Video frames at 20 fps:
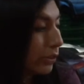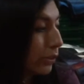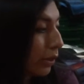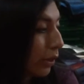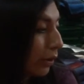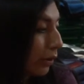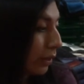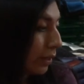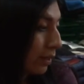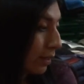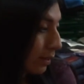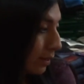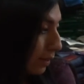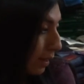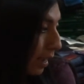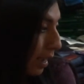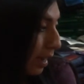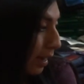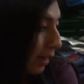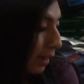So
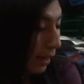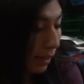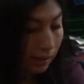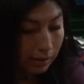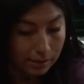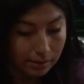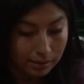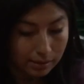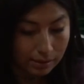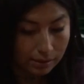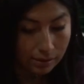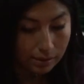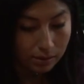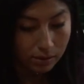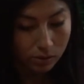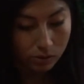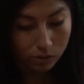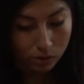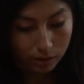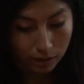inside it's,
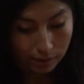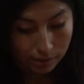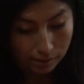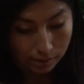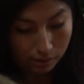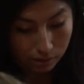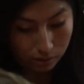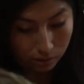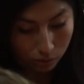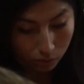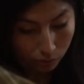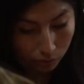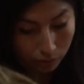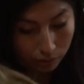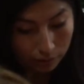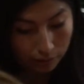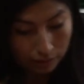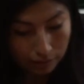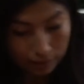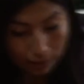you can
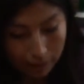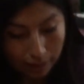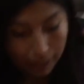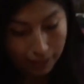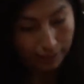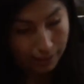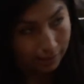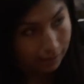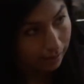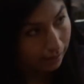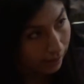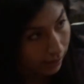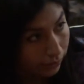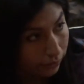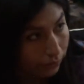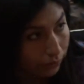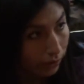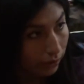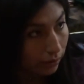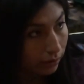look and it's
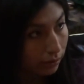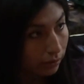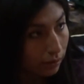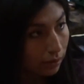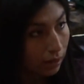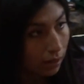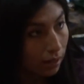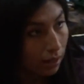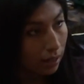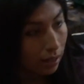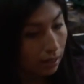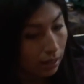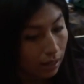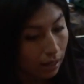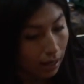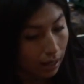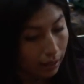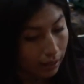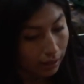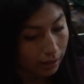different.
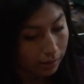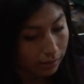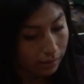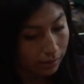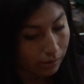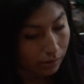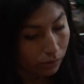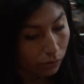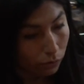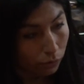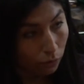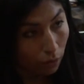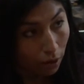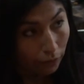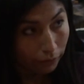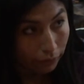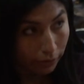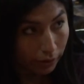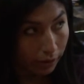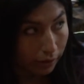And it's
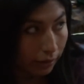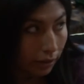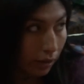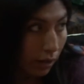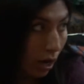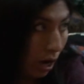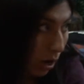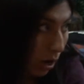rougher than